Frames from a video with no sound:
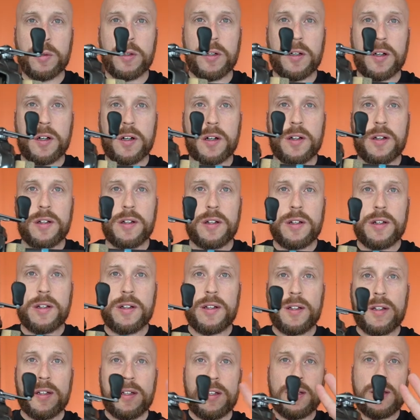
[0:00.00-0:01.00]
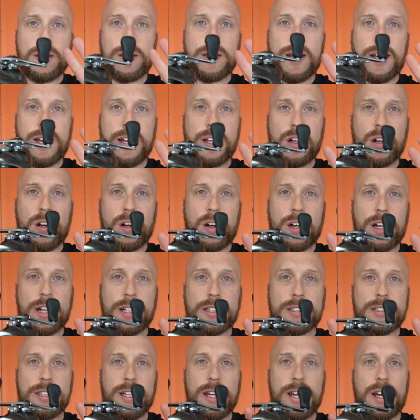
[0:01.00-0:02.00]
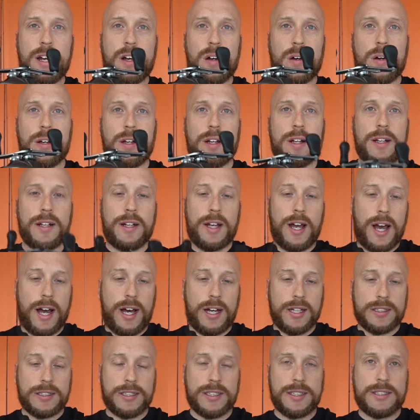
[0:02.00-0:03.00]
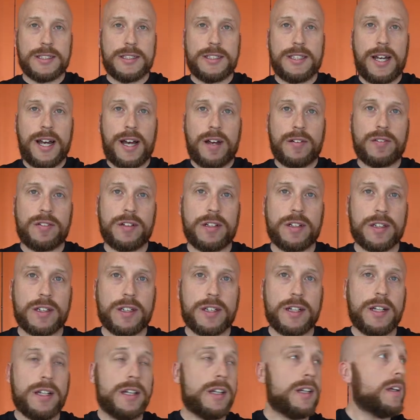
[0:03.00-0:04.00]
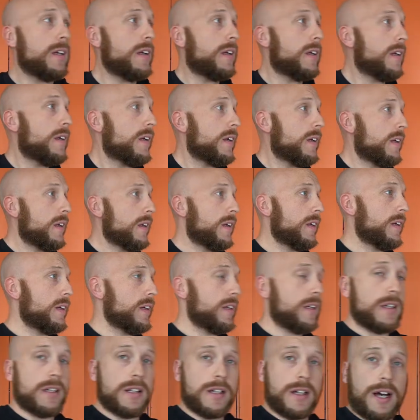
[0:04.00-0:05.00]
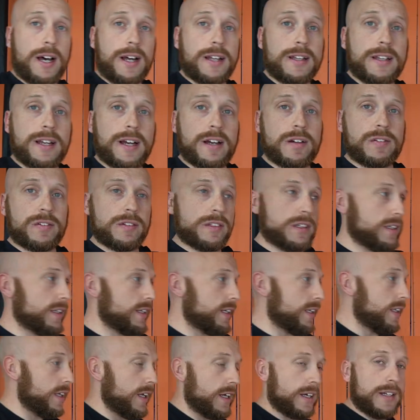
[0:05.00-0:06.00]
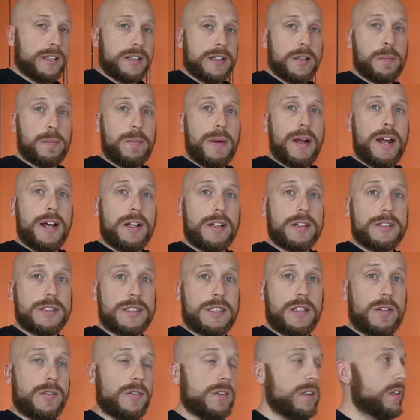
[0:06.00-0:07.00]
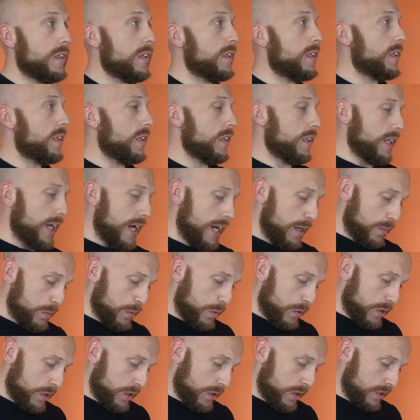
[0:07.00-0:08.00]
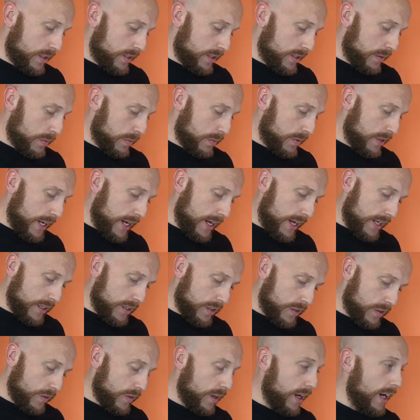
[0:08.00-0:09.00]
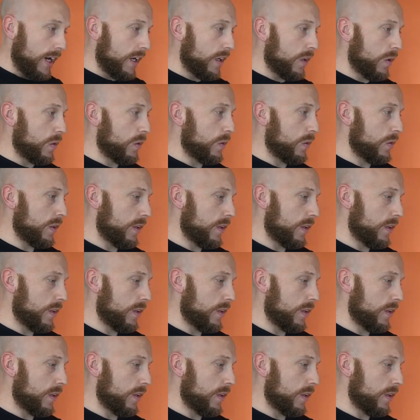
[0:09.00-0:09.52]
on uh, the NRX now, and the guys, it's definitely. I definitely like the balance of it a lot more than when I had the Corrado on